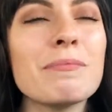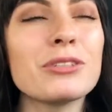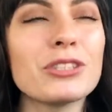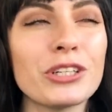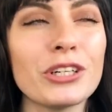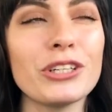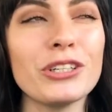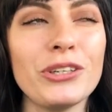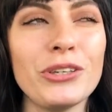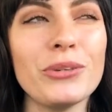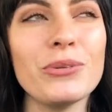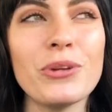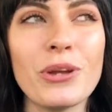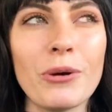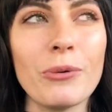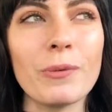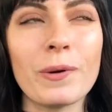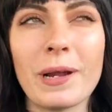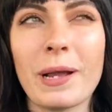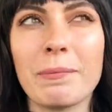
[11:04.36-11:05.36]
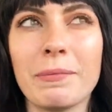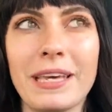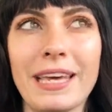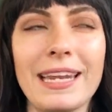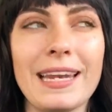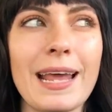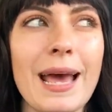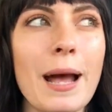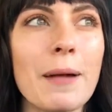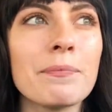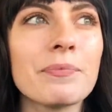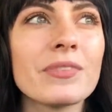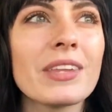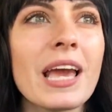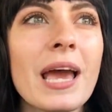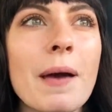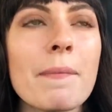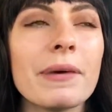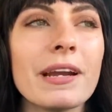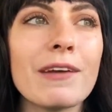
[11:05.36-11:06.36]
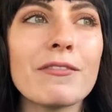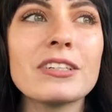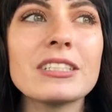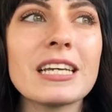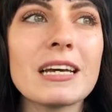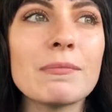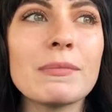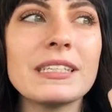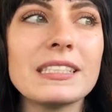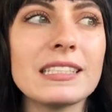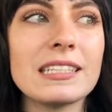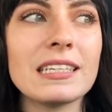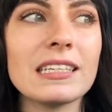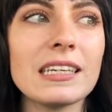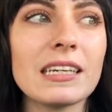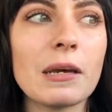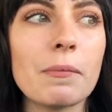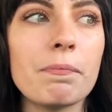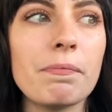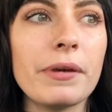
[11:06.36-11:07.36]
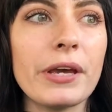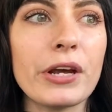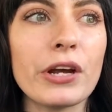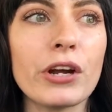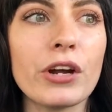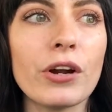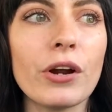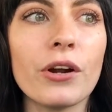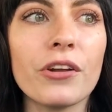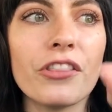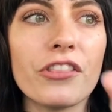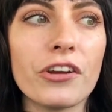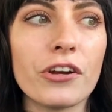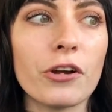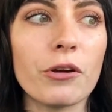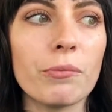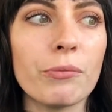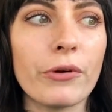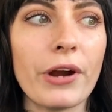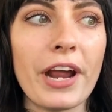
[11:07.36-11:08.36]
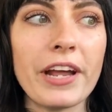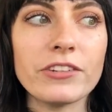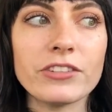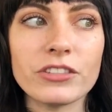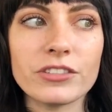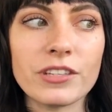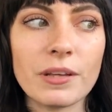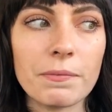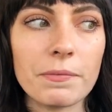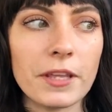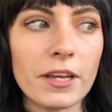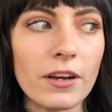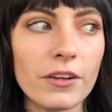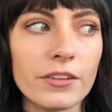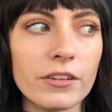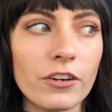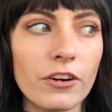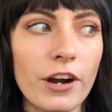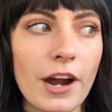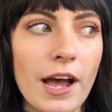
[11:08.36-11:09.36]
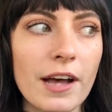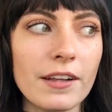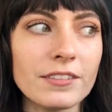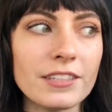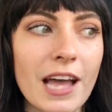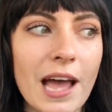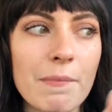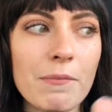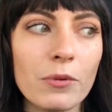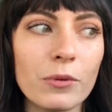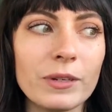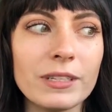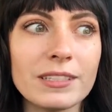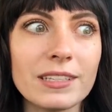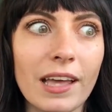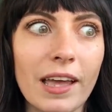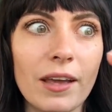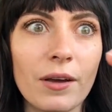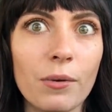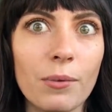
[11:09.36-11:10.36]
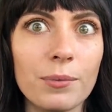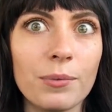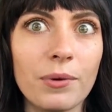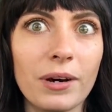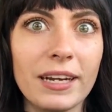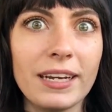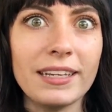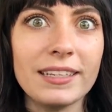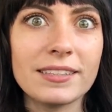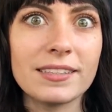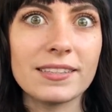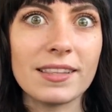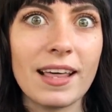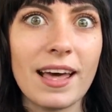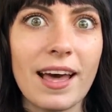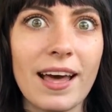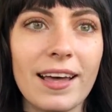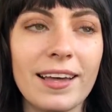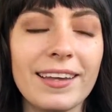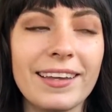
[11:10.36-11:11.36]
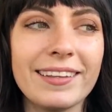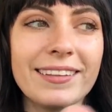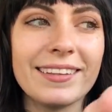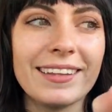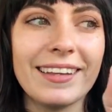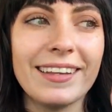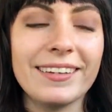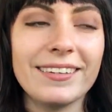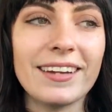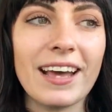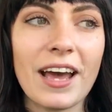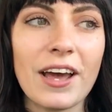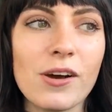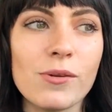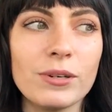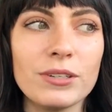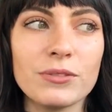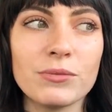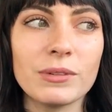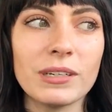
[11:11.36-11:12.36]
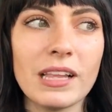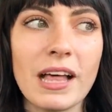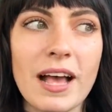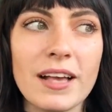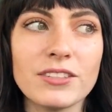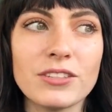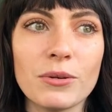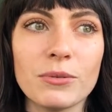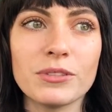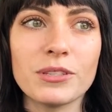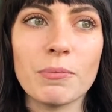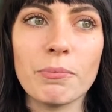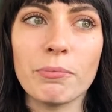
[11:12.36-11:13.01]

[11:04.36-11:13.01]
sure you know where I'm getting at, but every time I see like a bigger or thicker branch or something on the ground, I'm always like, what is that? And then I always realize, oh, it's a